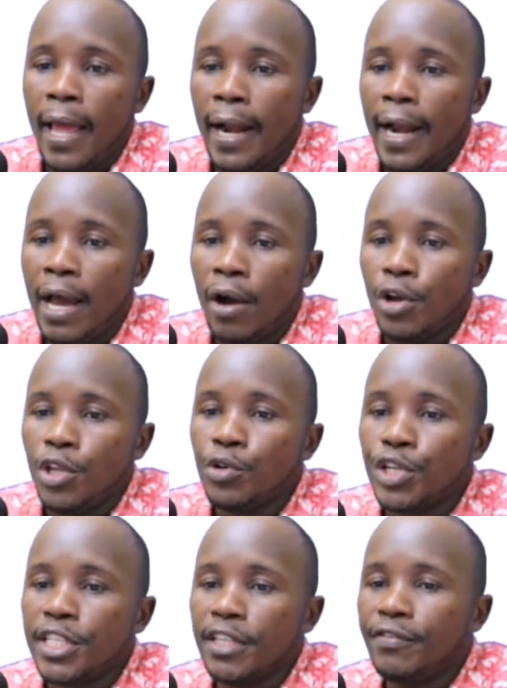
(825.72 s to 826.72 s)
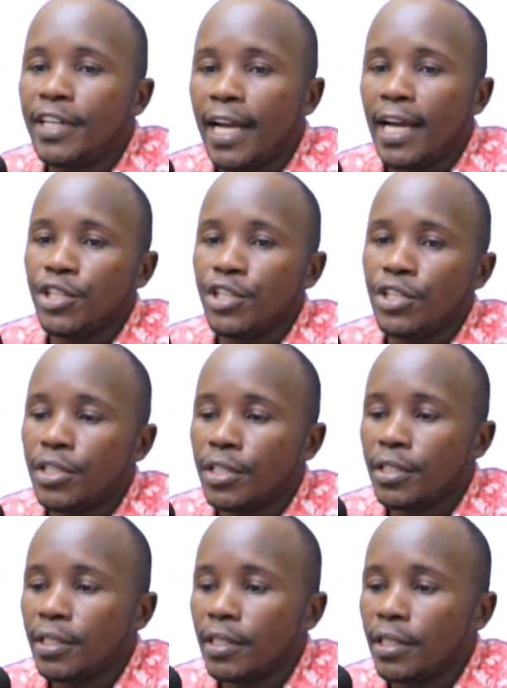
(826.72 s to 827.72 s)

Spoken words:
Now you received cash.